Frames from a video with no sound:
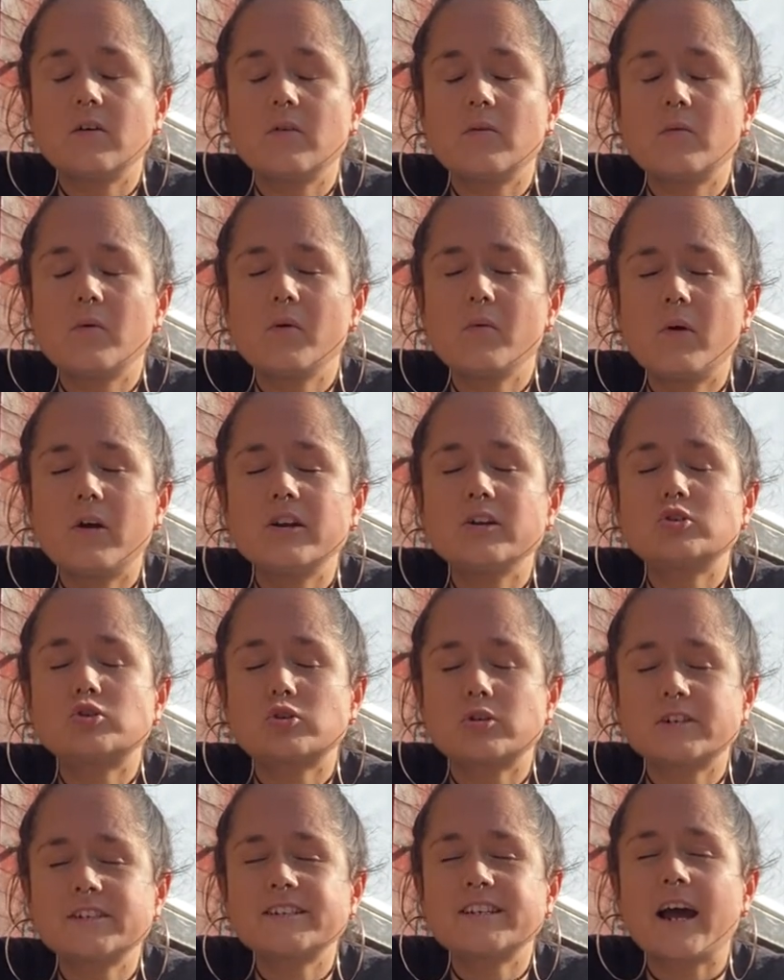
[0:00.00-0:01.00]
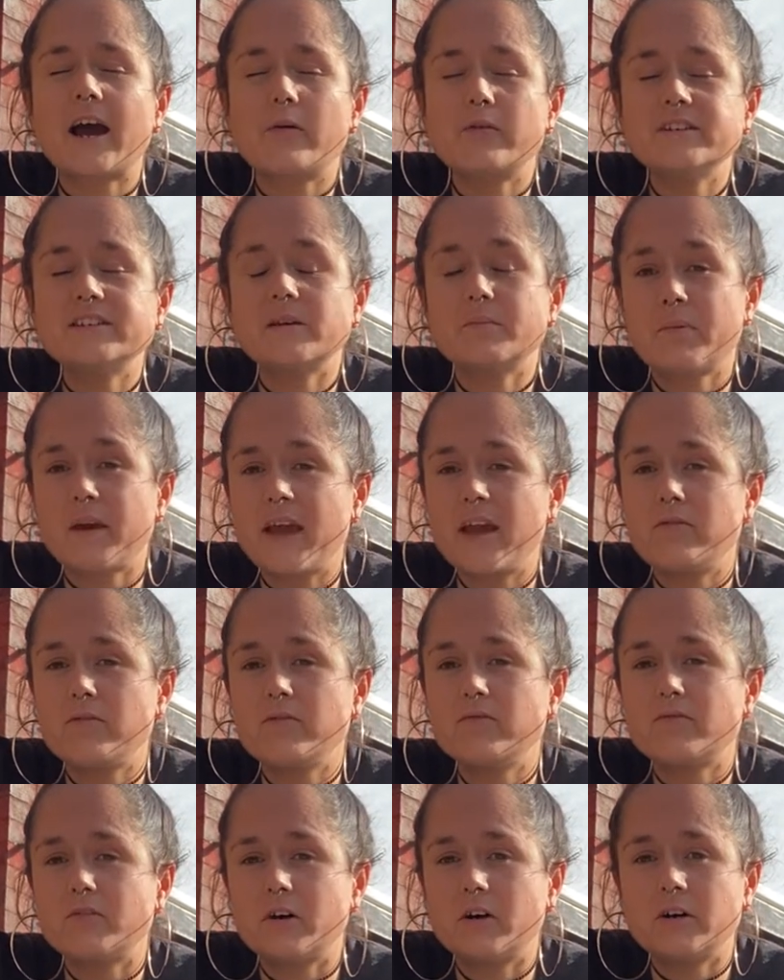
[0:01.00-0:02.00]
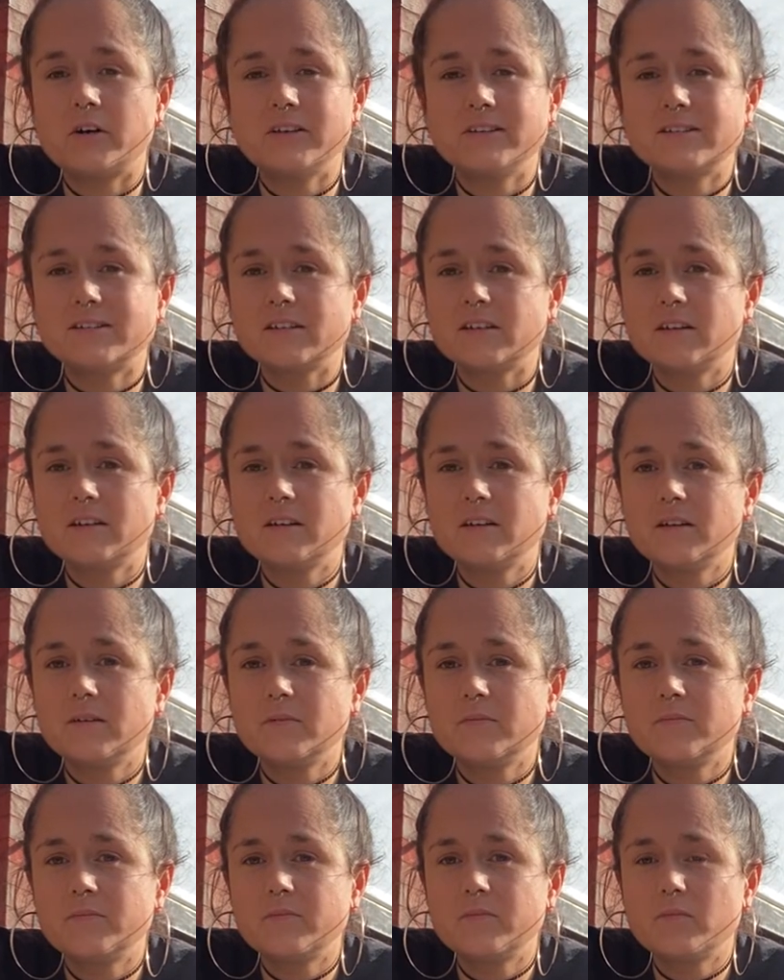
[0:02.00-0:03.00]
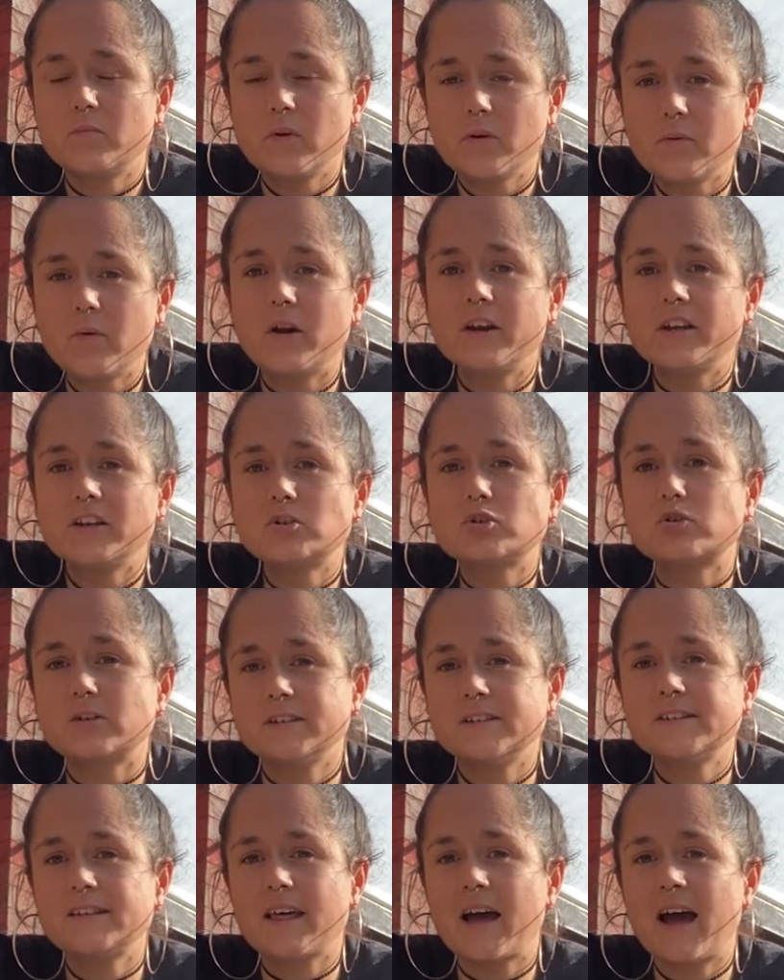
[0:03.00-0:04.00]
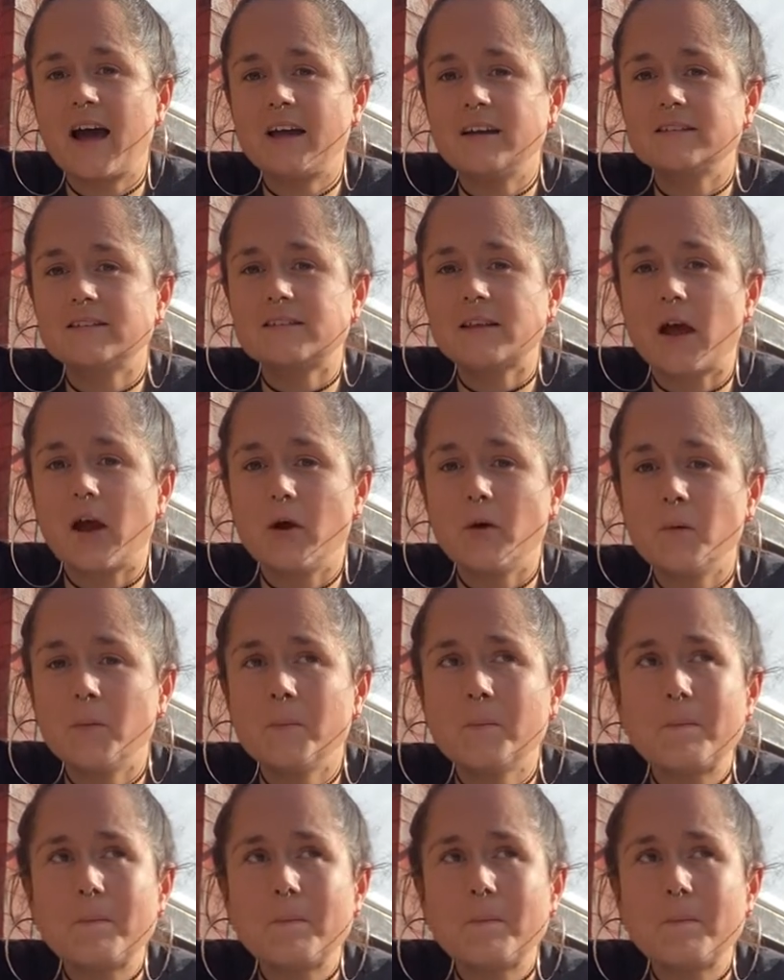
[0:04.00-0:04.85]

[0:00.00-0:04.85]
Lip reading: we want to trust how it's appearing for us. We want to trust that. So